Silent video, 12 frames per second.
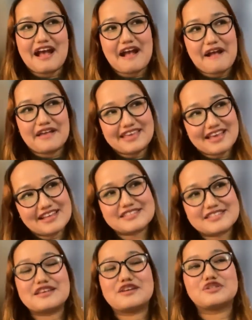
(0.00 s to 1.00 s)
yes
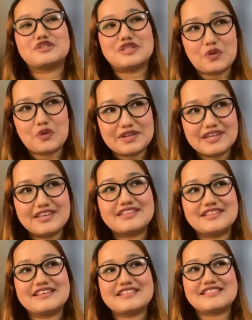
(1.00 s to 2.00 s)
slowly
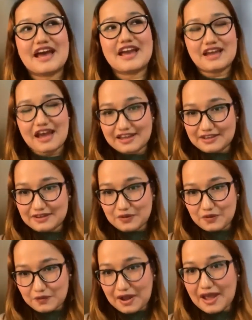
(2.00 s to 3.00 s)
the side i
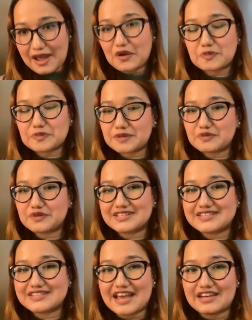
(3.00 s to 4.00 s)
i coped up with the
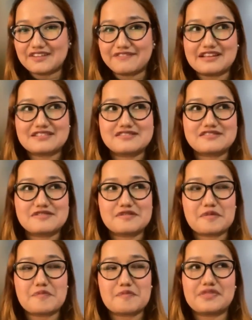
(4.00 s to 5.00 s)
side effects
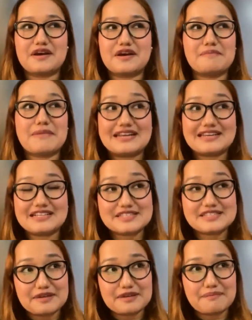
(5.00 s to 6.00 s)
the mental
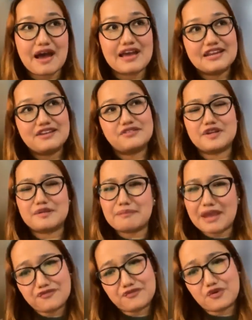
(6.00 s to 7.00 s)
stigma, it
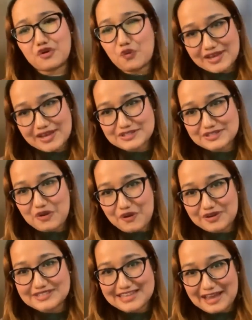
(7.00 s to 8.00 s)
remained for quite a long
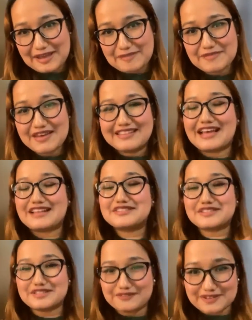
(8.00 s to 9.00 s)
time. That's a
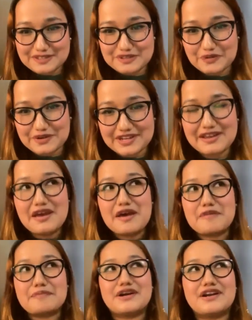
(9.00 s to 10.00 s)
different story.
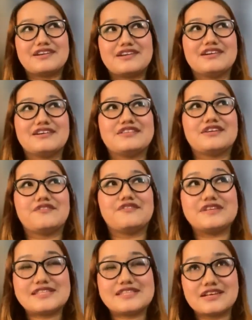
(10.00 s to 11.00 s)
But uh, the
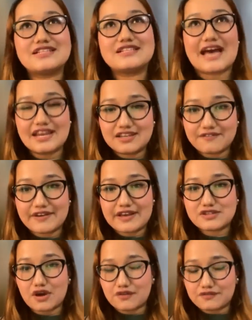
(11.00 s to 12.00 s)
physical side effects
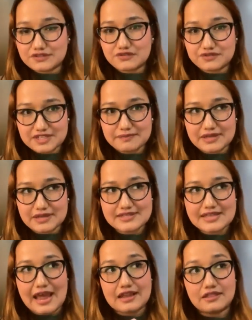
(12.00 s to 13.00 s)
of the treatments
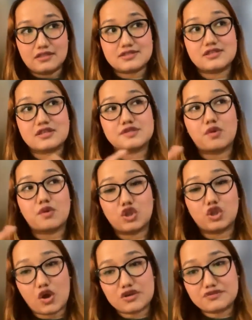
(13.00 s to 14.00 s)
and the six months
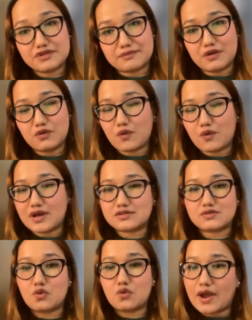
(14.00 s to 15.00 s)
long treatment was
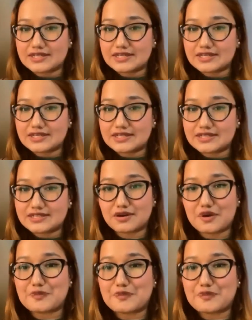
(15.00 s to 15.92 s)
quite a,